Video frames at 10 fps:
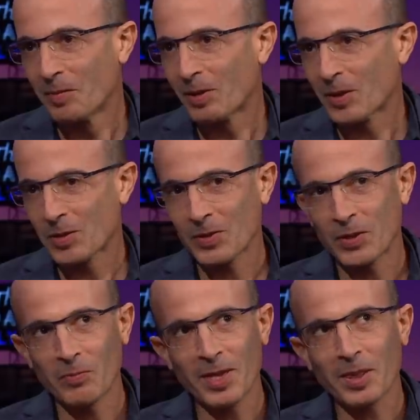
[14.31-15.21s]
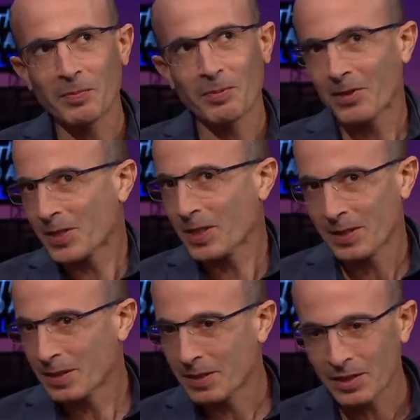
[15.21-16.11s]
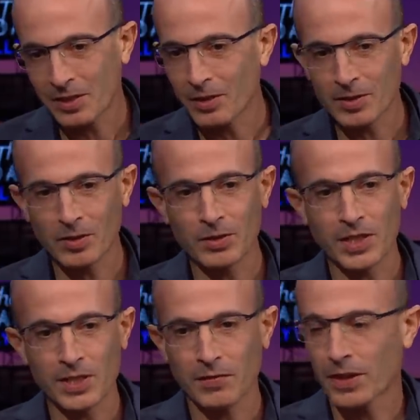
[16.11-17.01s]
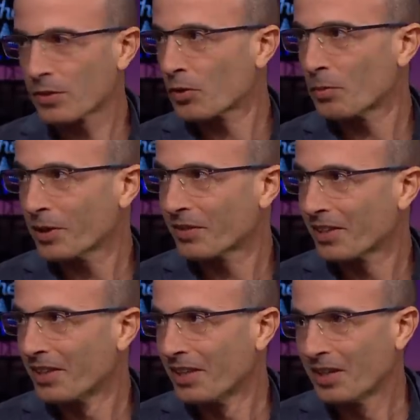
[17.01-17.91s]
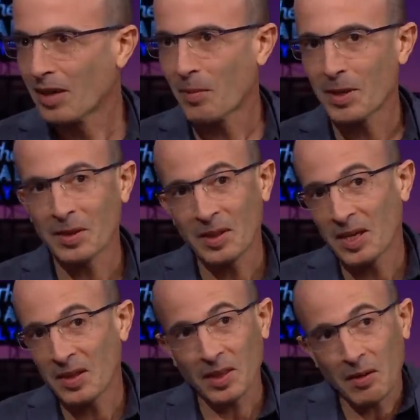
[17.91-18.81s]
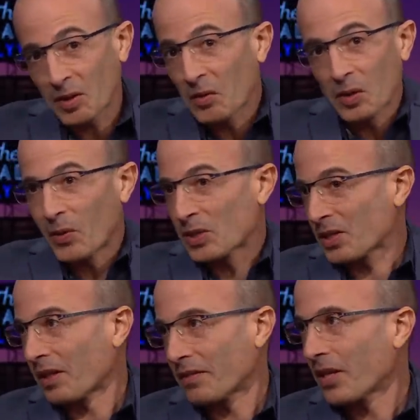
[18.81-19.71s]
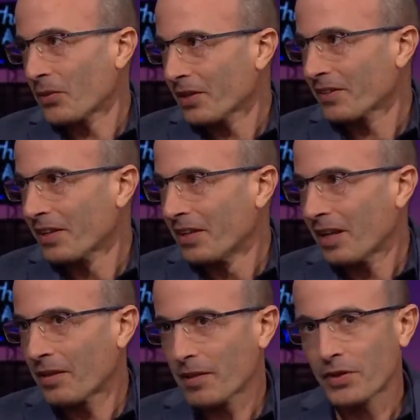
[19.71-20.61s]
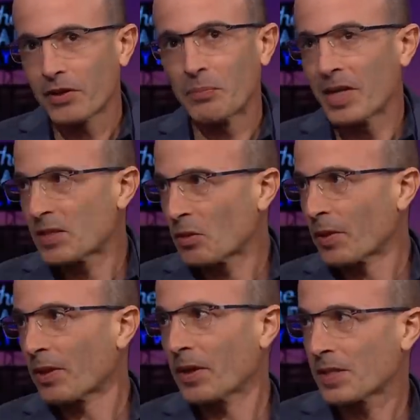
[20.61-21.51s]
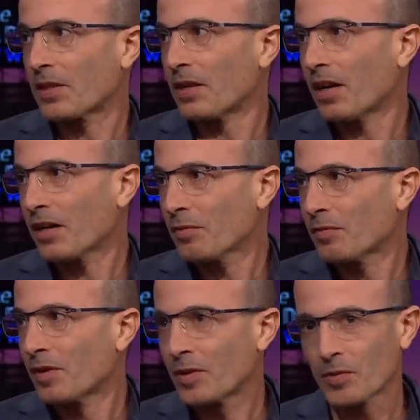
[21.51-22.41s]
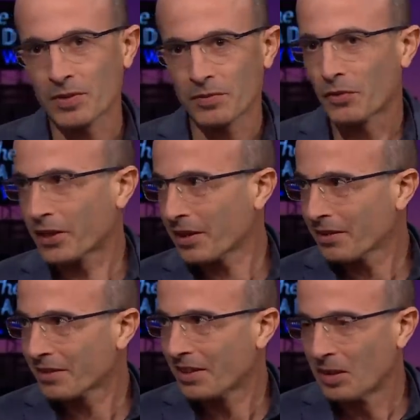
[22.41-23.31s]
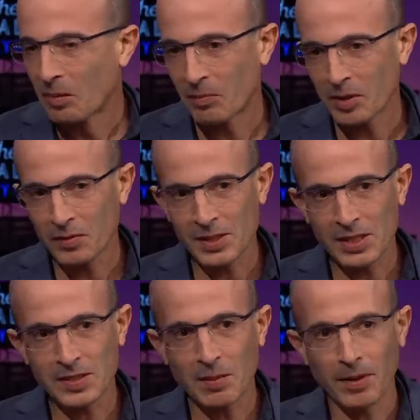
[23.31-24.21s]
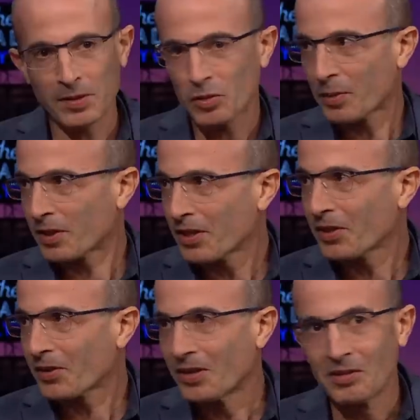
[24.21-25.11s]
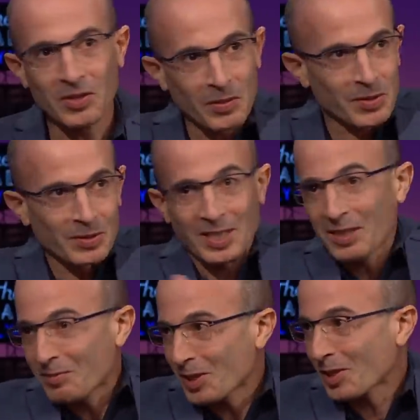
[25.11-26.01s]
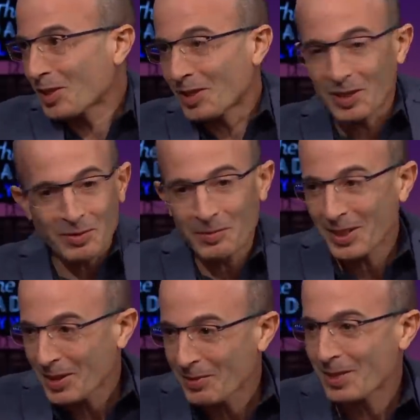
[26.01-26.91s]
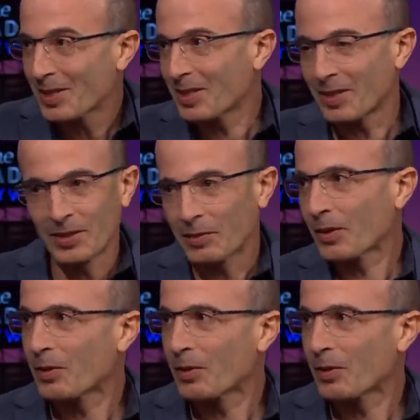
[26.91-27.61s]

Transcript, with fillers: because when you meet the presidents and CEOs and you say something stupid, I mean, they are the only ones that hear it, and they've heard many stupid things in their life, so they'll forget it. But if I say something stupid here, you know, it's on television, everybody hears it, and it never